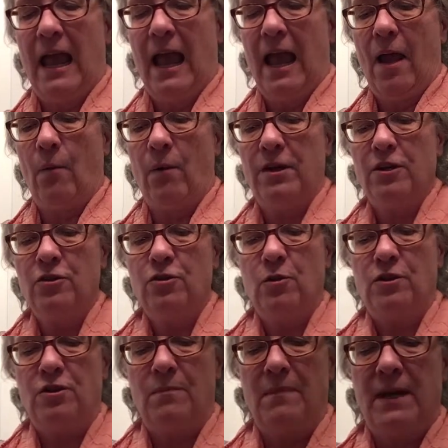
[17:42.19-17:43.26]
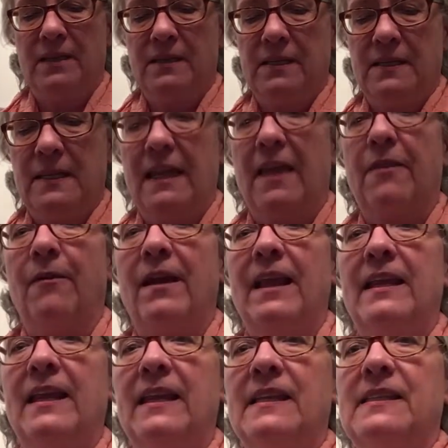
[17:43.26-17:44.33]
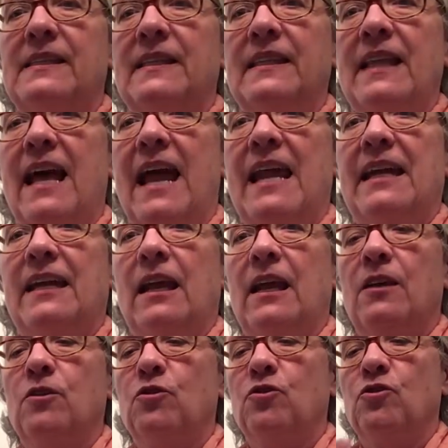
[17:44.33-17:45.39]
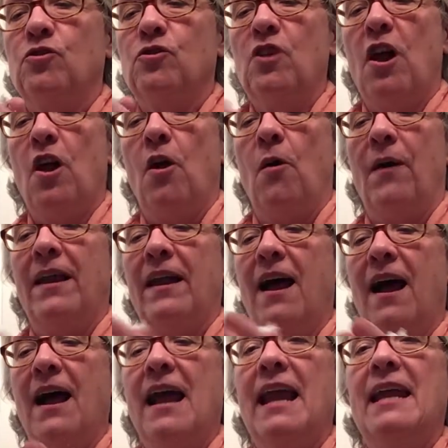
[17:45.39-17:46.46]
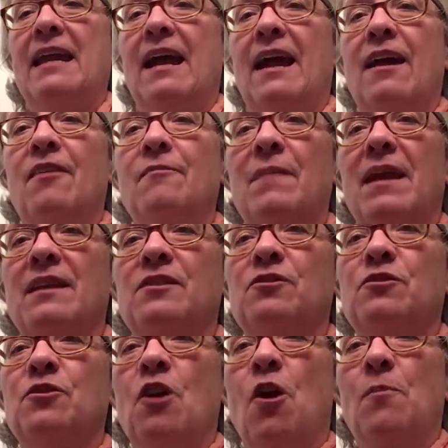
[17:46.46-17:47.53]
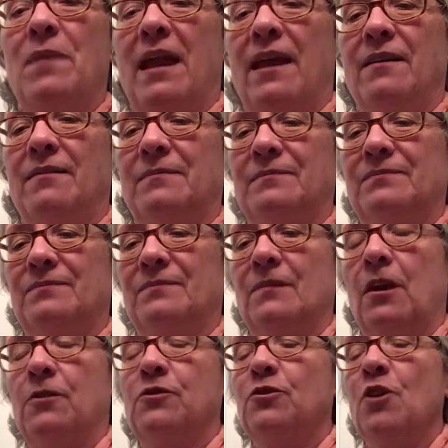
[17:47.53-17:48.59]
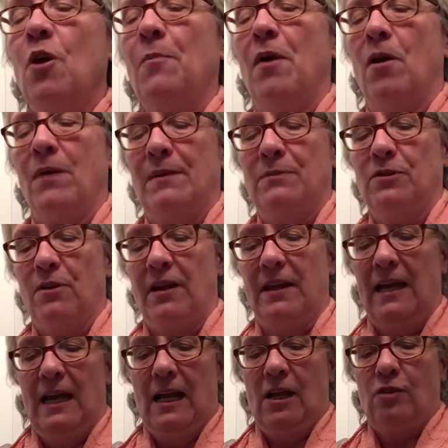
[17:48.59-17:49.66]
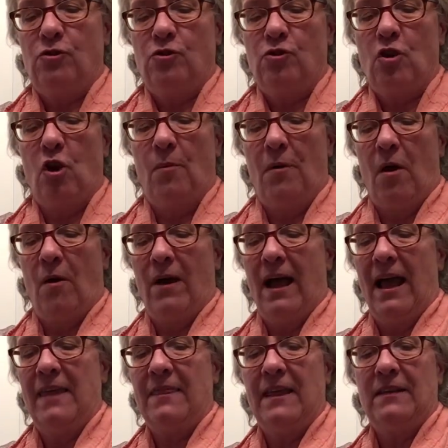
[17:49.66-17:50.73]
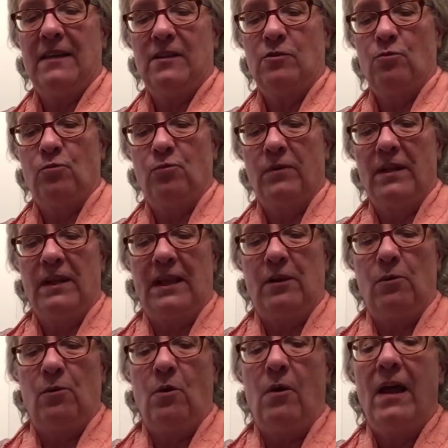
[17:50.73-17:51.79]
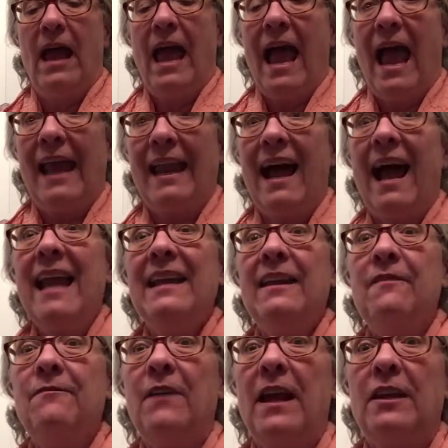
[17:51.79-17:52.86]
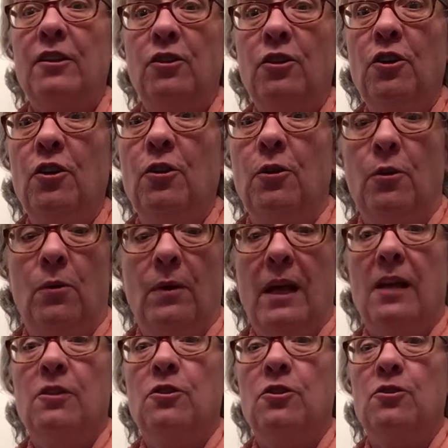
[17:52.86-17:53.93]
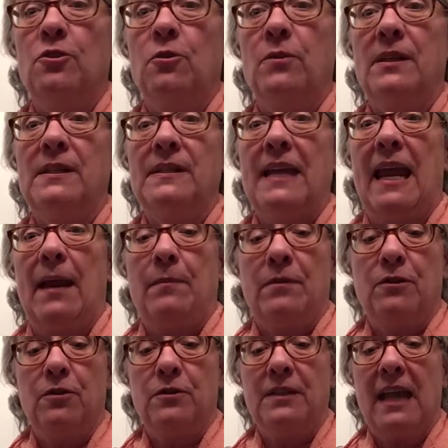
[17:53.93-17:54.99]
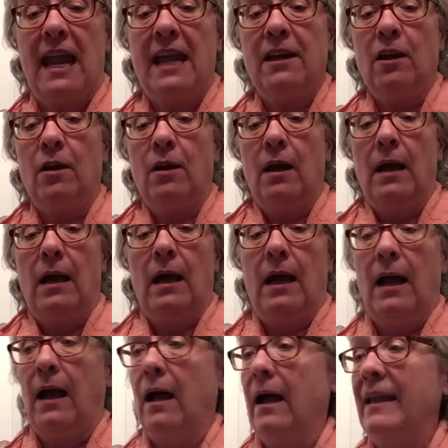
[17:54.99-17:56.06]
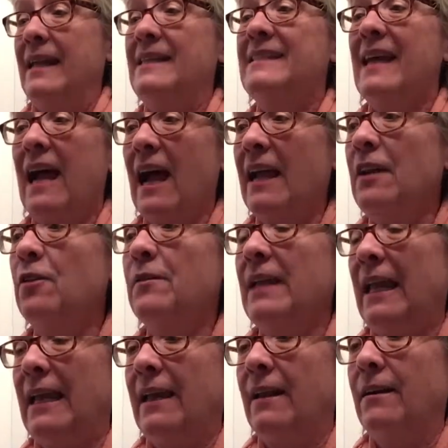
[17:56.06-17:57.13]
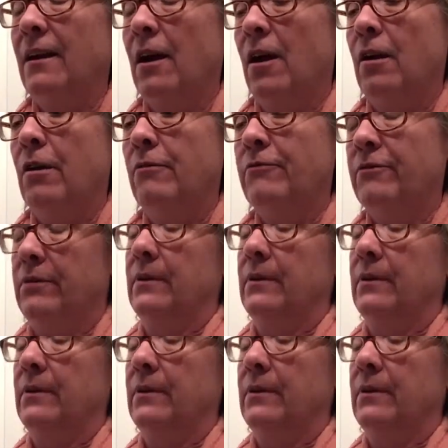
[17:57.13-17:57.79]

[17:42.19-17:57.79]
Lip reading: And what you do is you mix it together, and it is like snow. And I have made a snowman, or snowball, a snowball. I think that's really cool. And I'd invite you to do the same, to take an entire can of